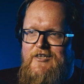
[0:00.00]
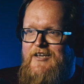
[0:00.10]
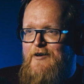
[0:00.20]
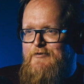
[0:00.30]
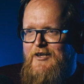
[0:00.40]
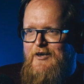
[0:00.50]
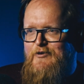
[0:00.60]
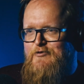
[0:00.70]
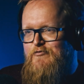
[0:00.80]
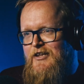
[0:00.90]
It sounds
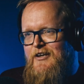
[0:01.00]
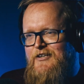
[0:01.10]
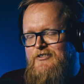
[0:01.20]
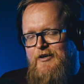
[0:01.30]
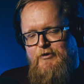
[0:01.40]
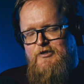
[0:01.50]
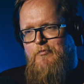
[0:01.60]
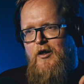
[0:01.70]
like it's a really nice thing,